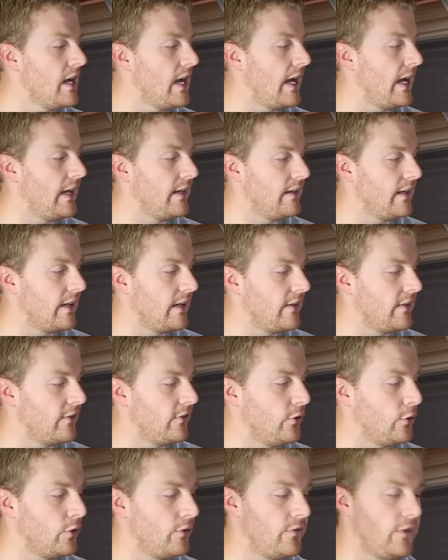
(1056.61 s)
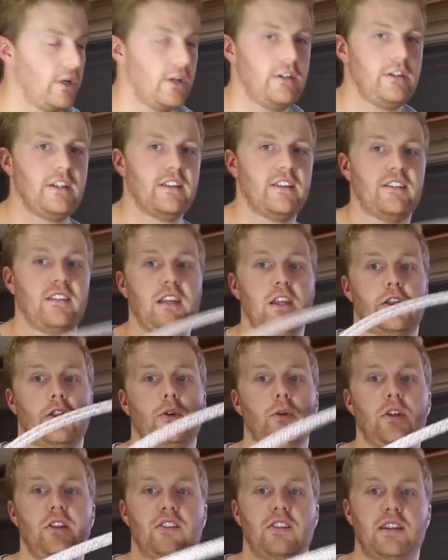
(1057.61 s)
and sort of, you know, you can see
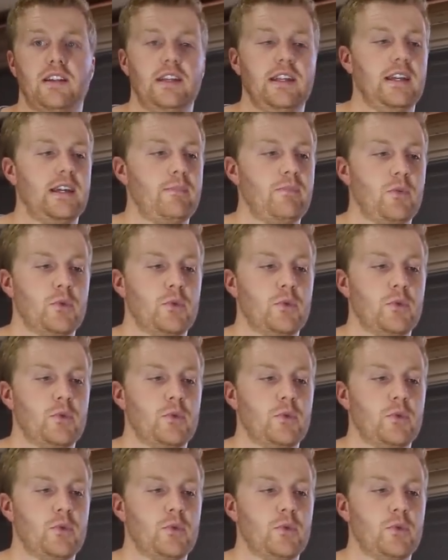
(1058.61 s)
through it, it's clear,